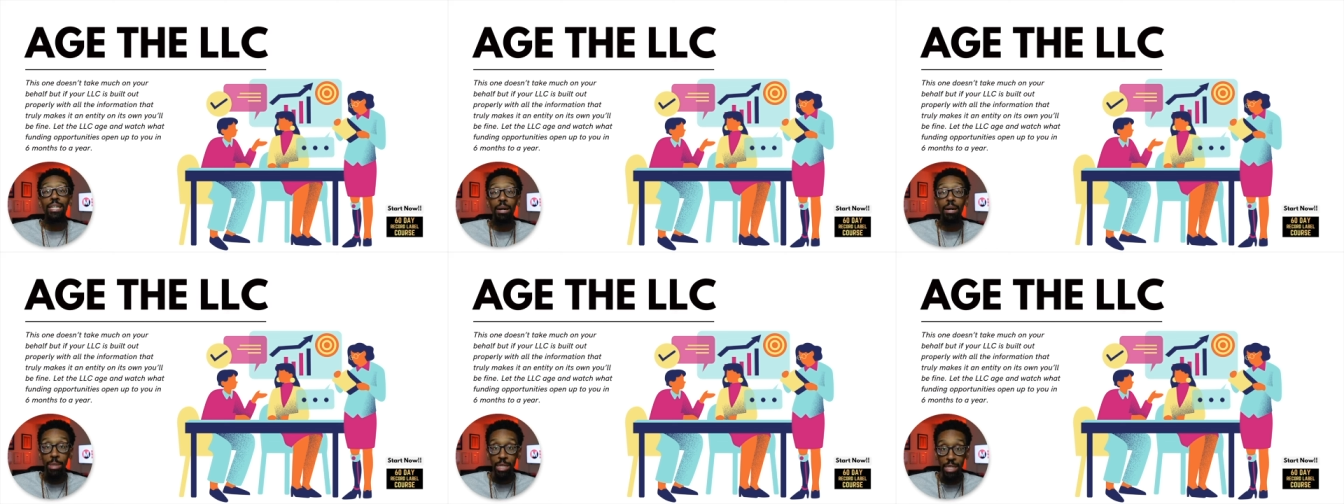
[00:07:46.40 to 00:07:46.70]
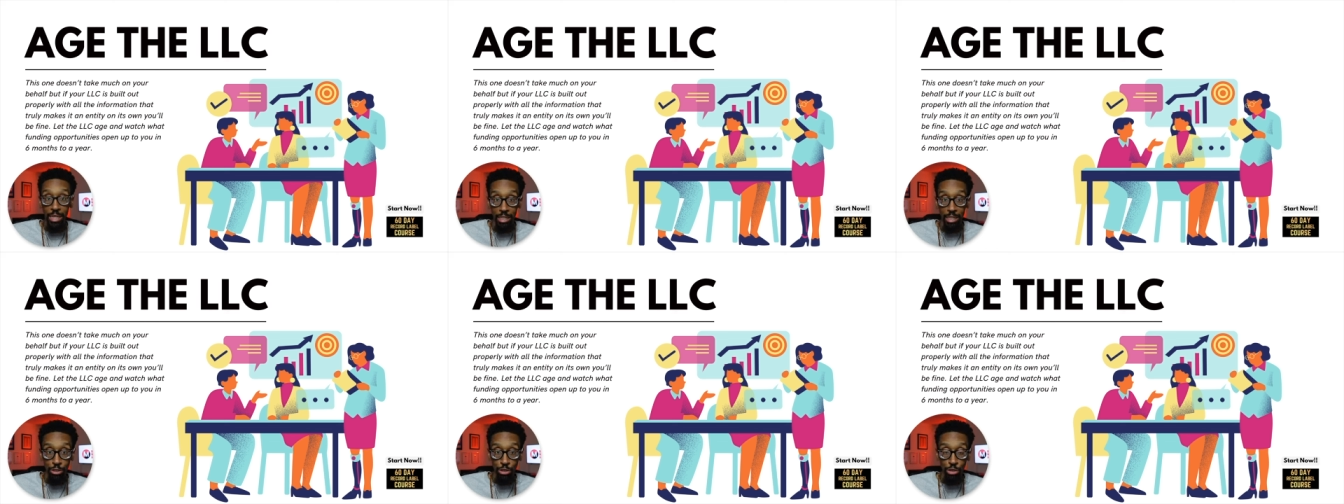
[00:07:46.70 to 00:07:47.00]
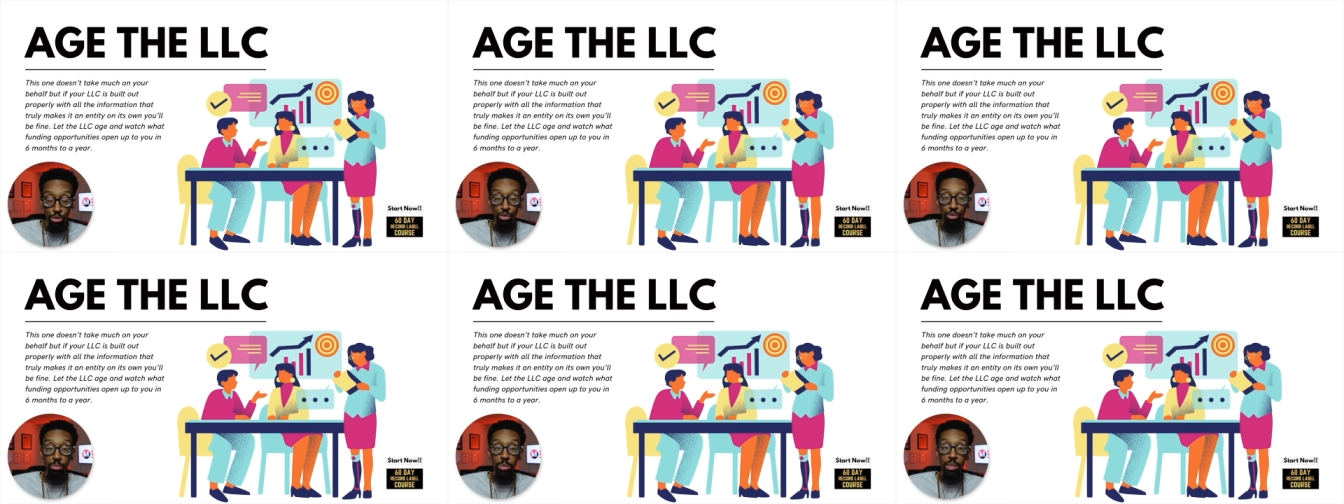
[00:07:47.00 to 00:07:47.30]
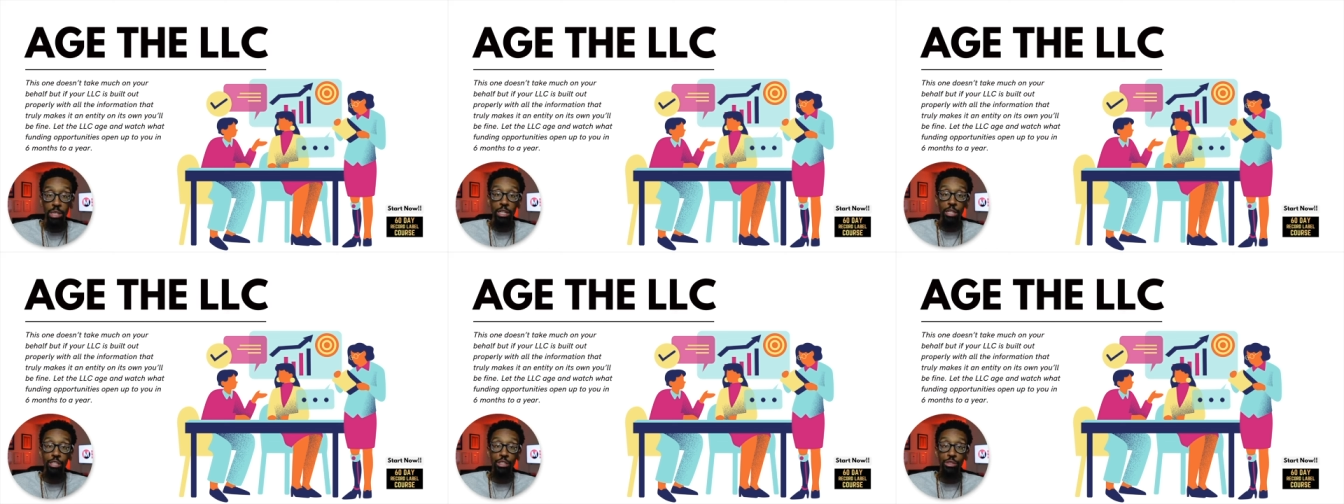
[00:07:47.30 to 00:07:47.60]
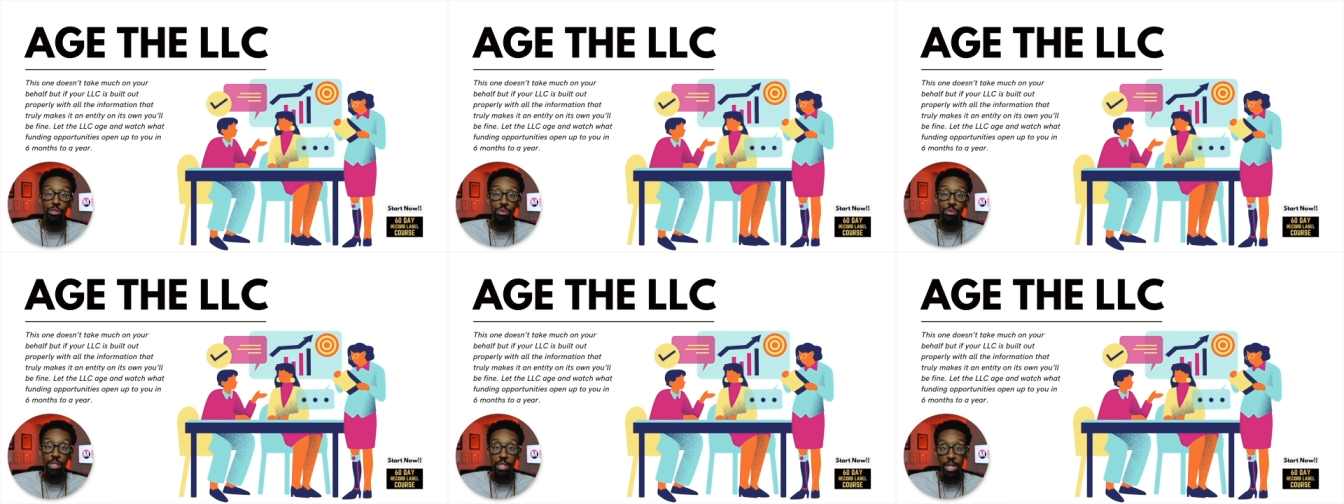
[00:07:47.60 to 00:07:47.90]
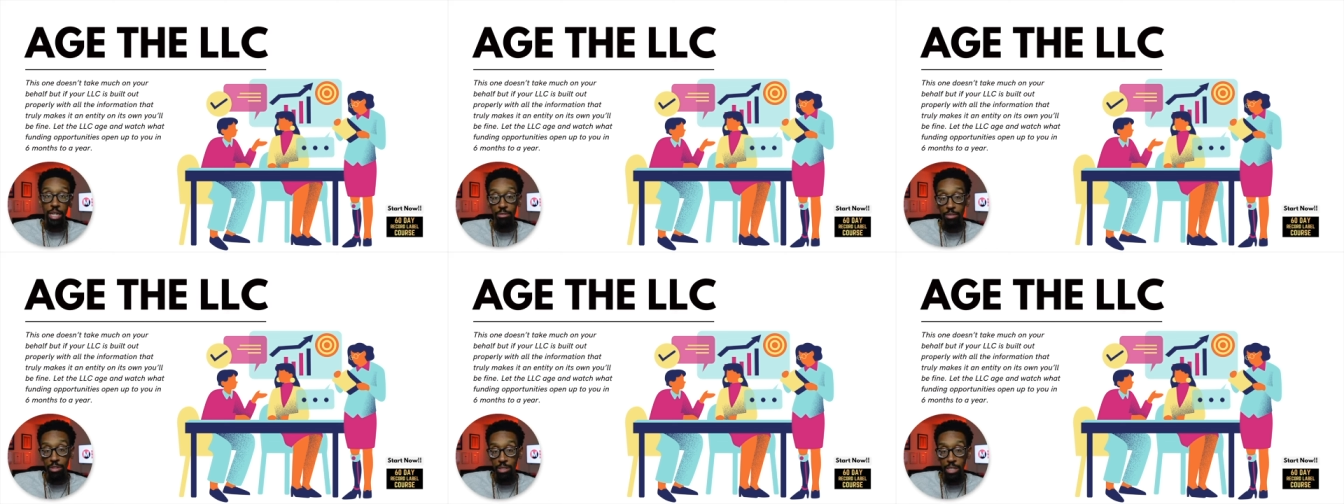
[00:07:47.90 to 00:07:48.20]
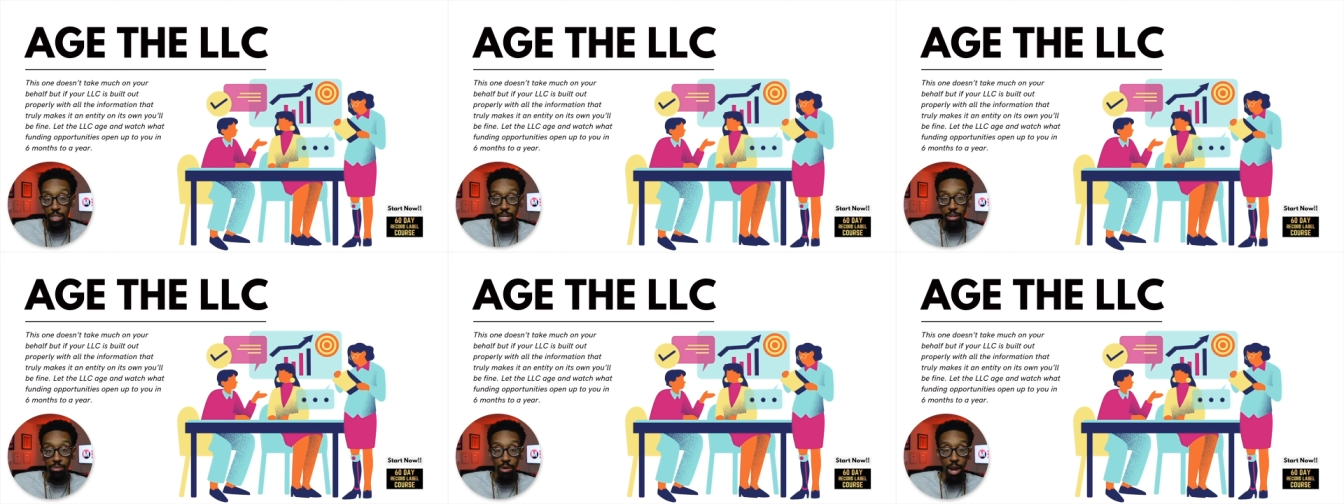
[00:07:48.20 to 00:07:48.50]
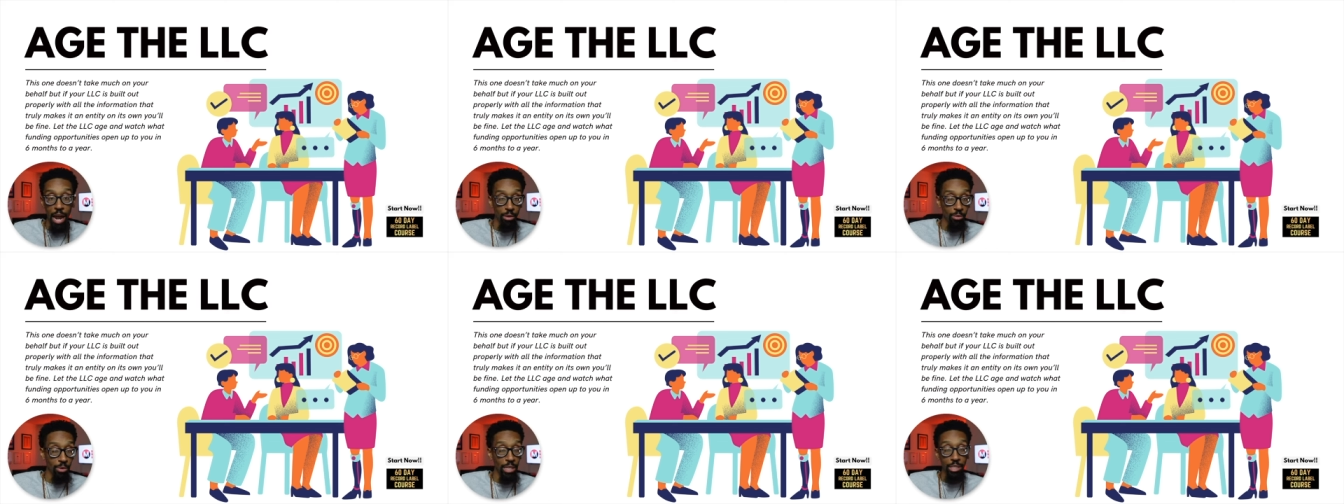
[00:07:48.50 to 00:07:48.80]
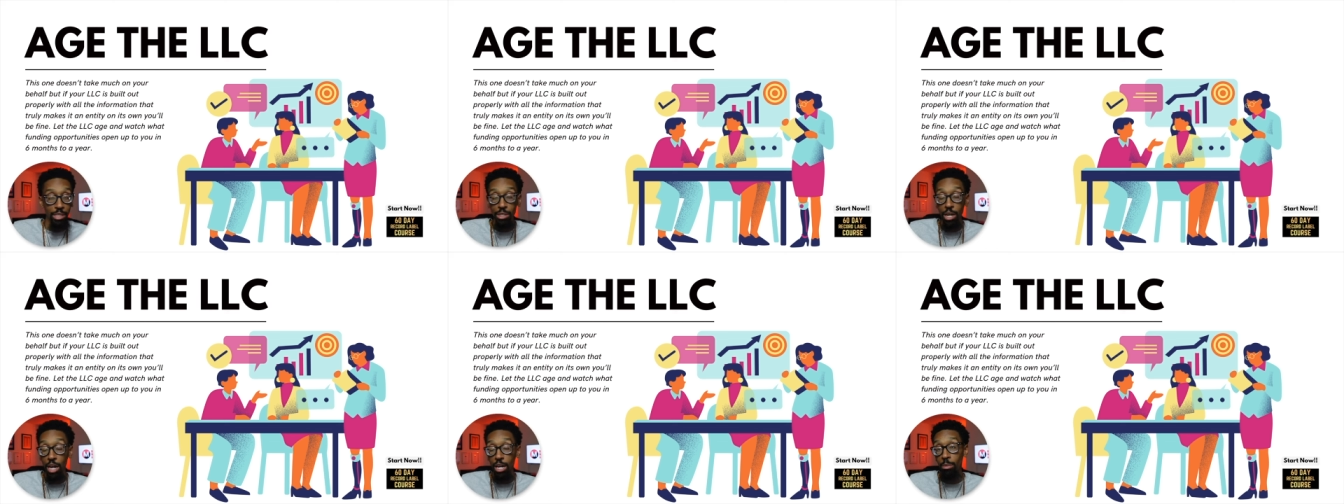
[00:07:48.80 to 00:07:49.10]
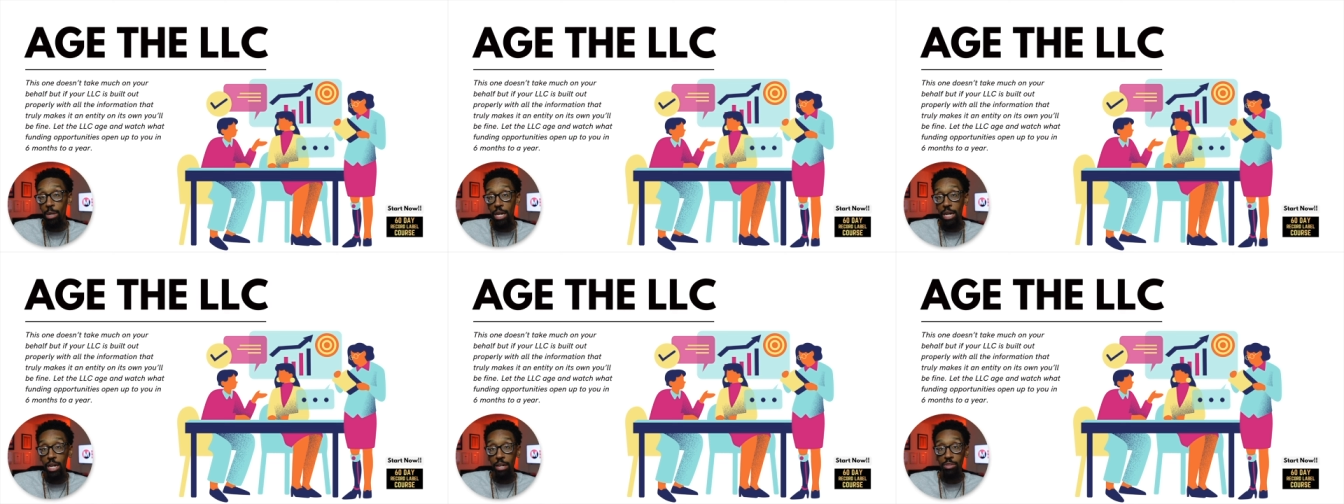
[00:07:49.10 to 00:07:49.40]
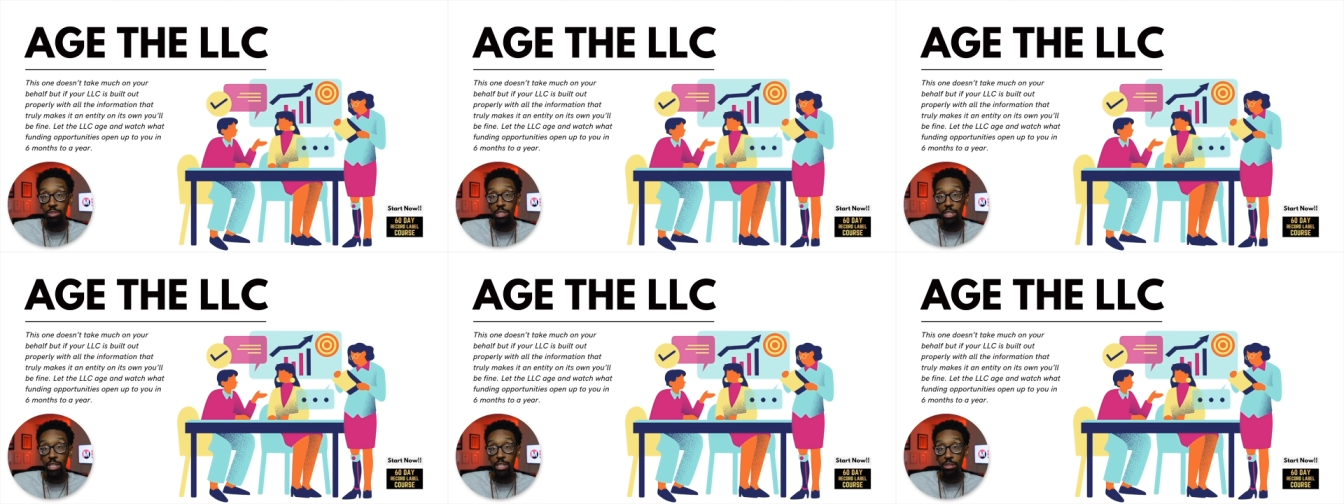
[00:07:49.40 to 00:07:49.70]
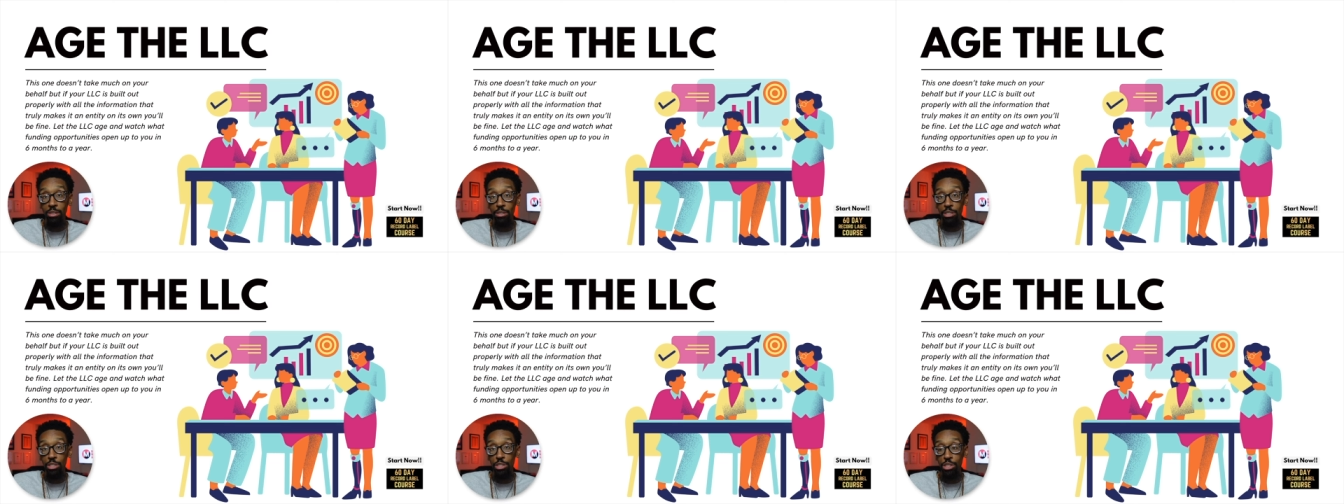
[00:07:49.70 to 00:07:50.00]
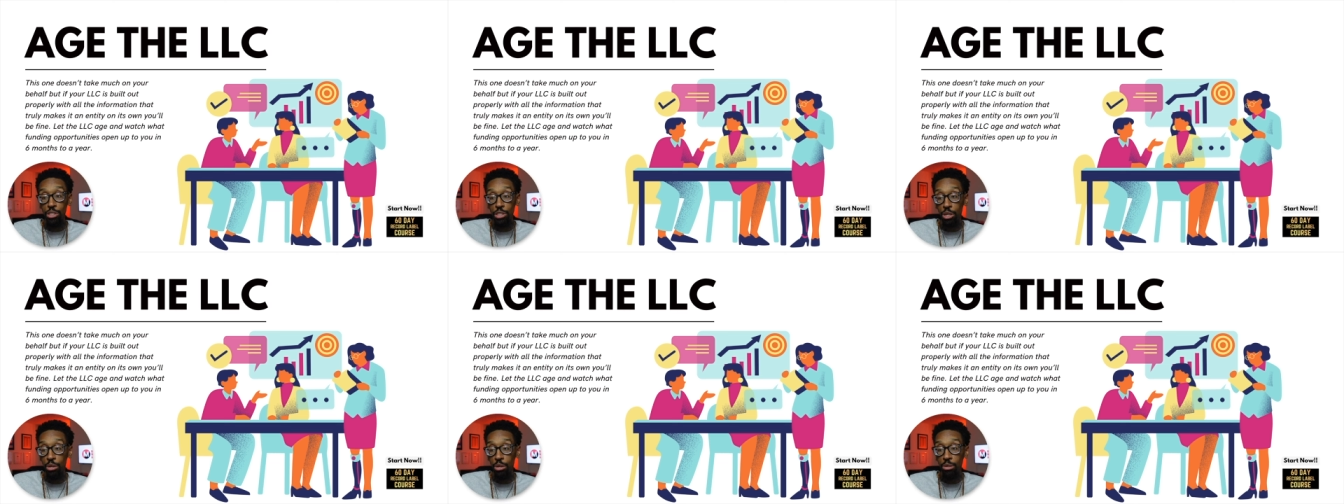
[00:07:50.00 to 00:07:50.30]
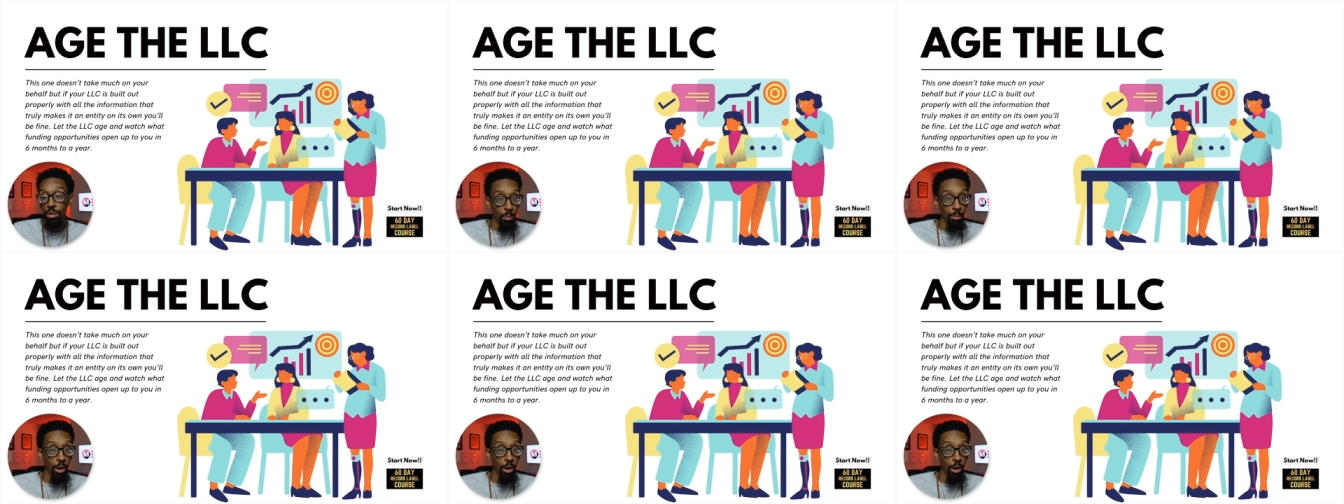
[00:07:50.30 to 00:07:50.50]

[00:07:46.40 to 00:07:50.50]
coming into you because you did everything right. We didn't talk about everything on the show.